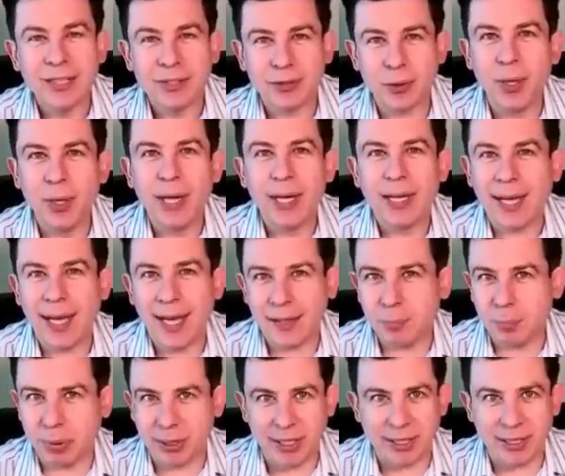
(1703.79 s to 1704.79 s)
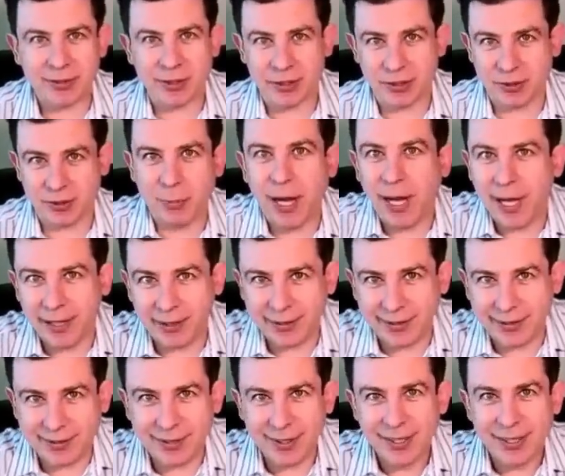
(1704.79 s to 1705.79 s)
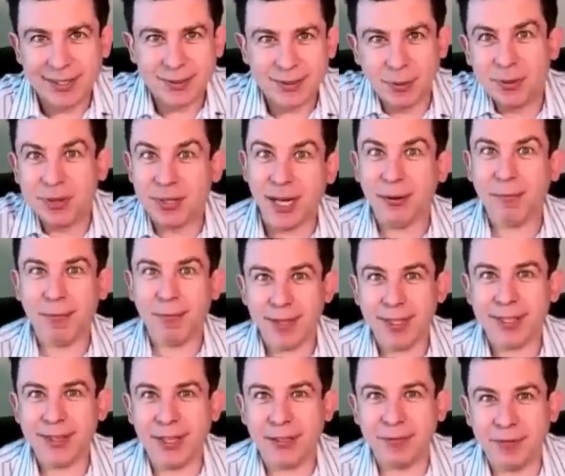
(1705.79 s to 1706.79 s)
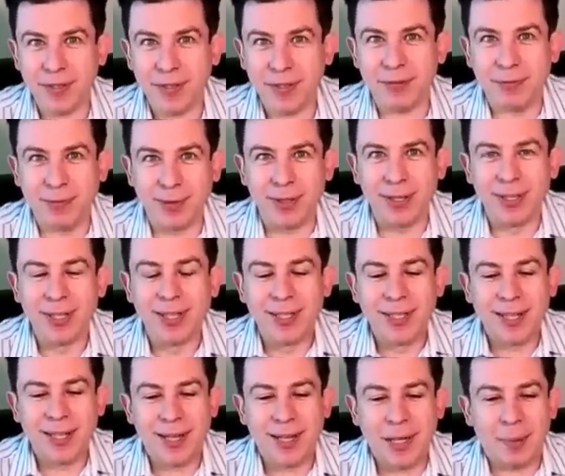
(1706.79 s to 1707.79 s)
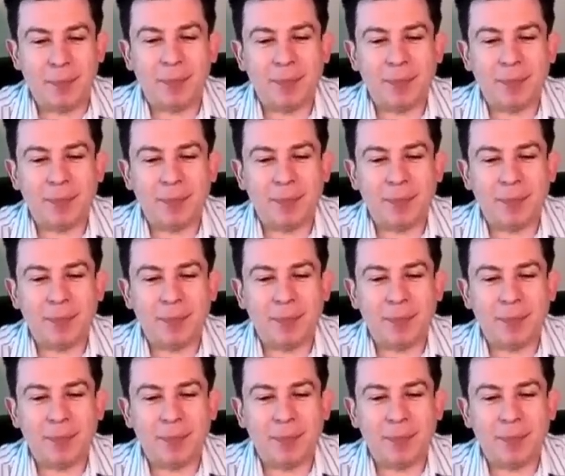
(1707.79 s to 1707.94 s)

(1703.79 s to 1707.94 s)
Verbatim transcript: So cat blinks are smiles. So hmm. definitely not fearful. Um,